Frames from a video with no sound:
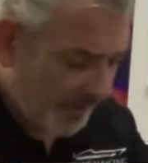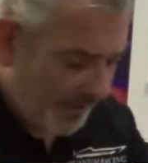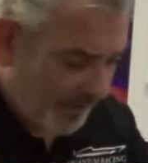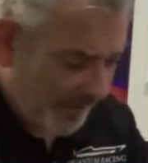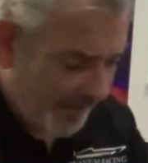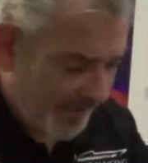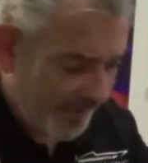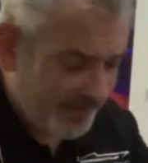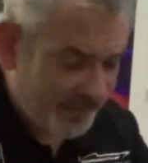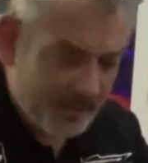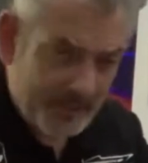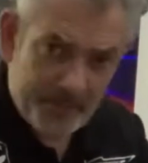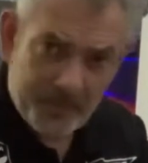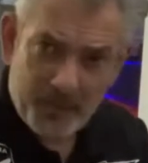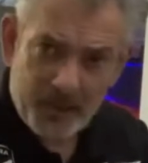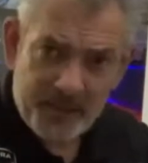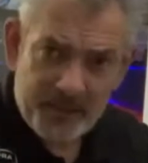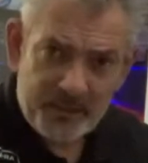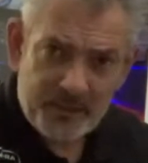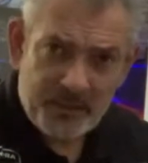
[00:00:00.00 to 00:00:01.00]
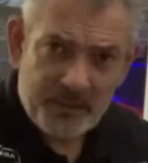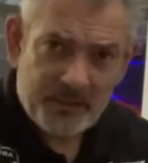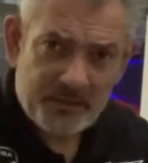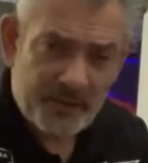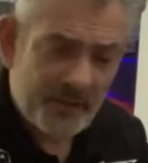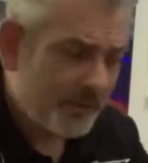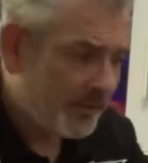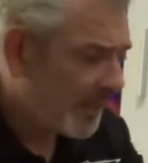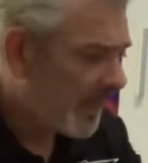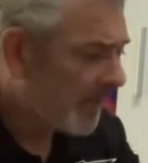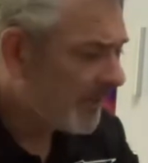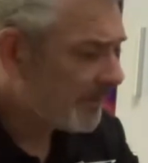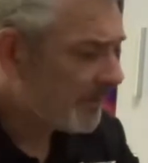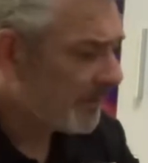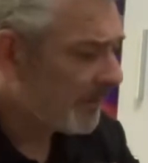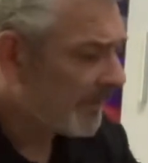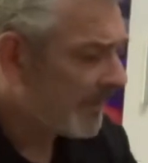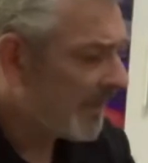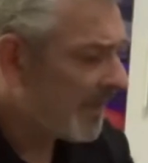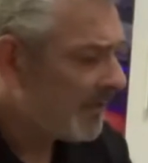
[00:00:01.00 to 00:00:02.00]
Easy to put into your suitcase,
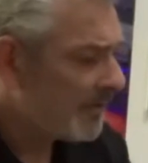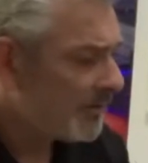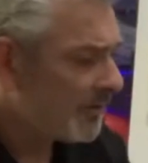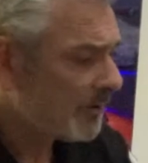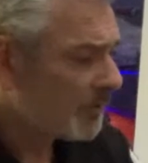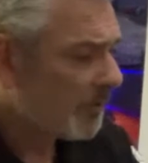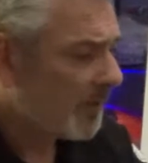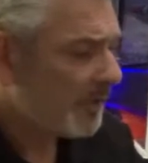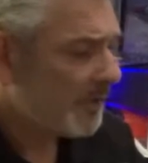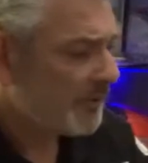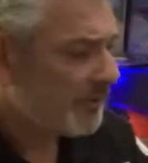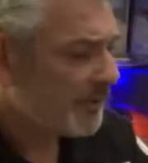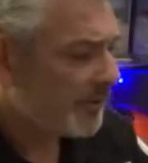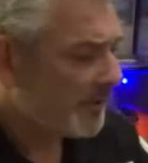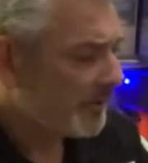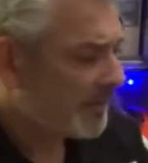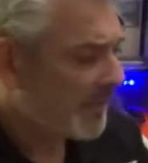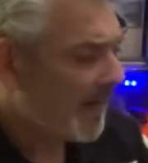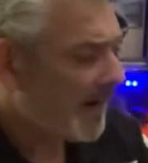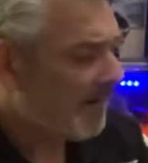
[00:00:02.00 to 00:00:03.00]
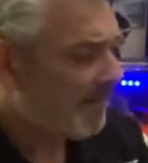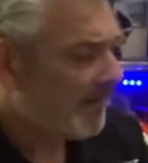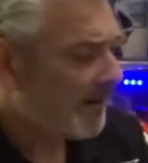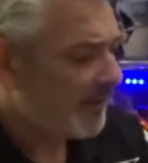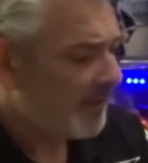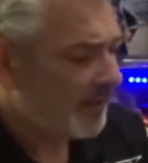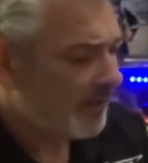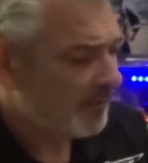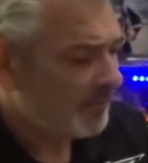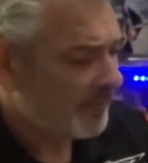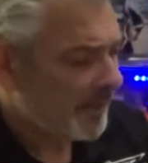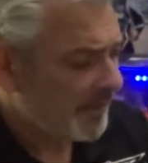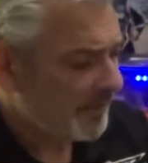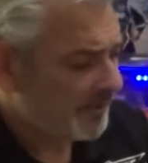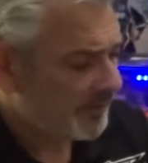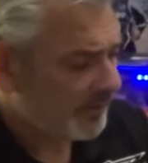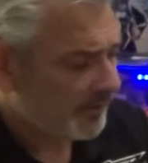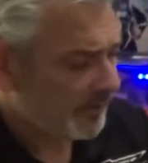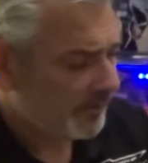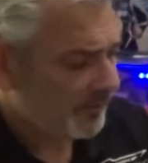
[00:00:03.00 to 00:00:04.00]
I guess, as well as just carrying your race
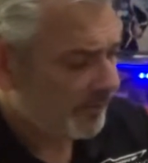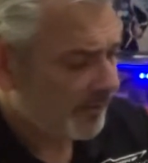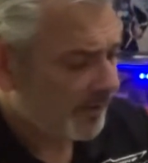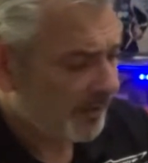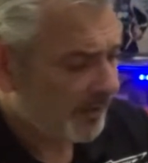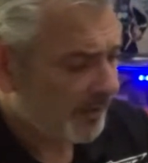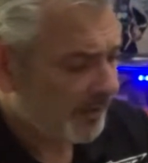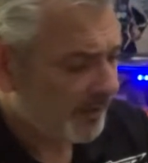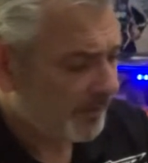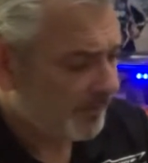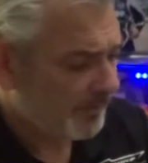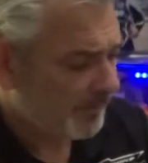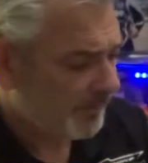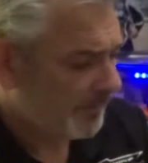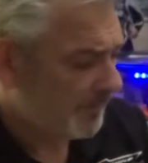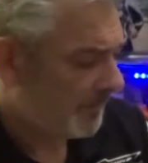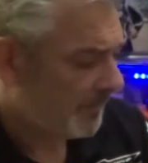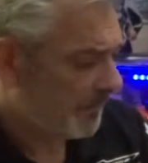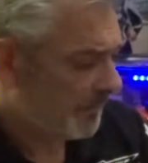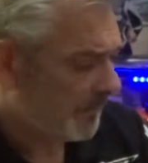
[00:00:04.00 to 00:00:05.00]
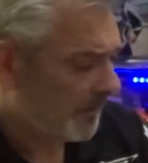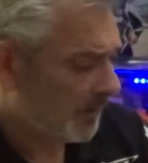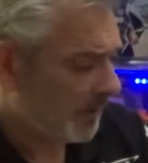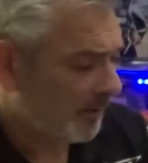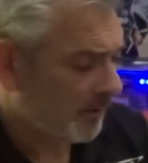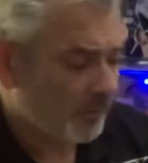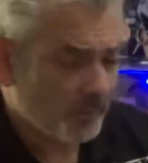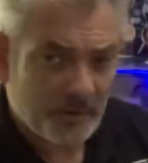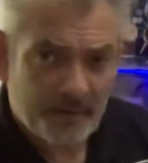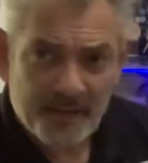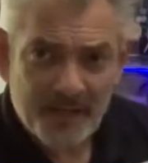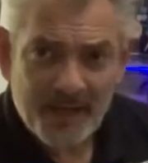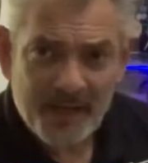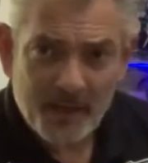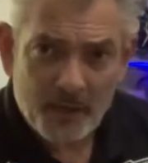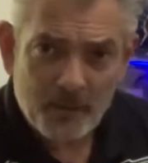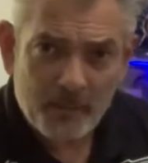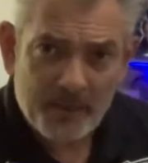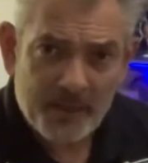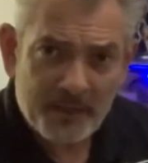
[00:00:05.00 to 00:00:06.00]
suit along with your
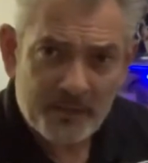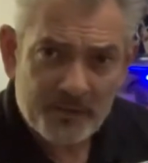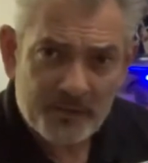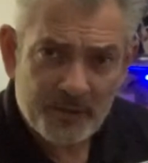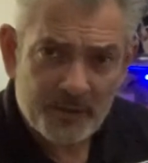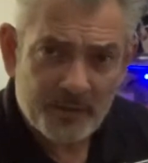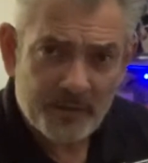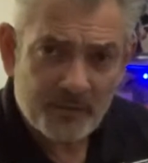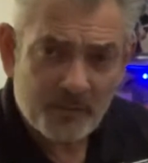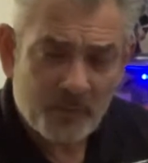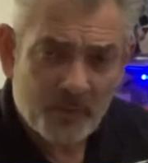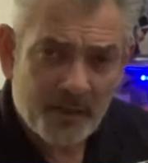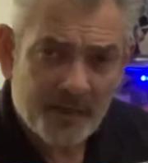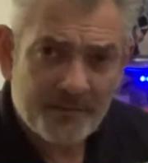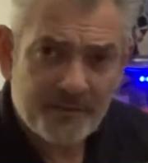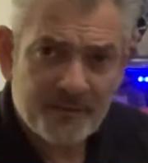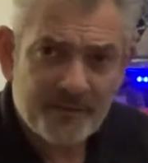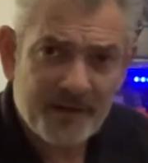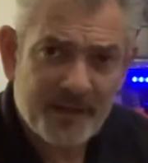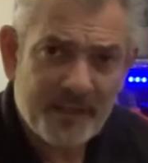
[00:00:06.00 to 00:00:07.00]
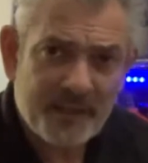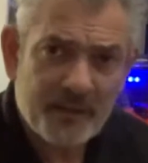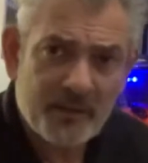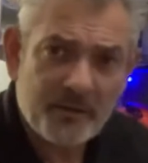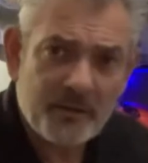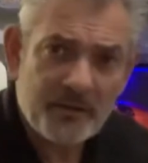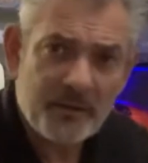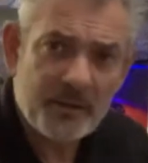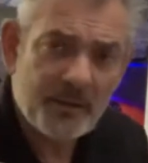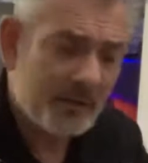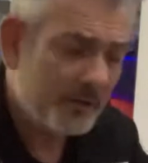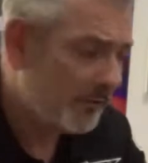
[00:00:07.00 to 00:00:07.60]
helmet to whatever venue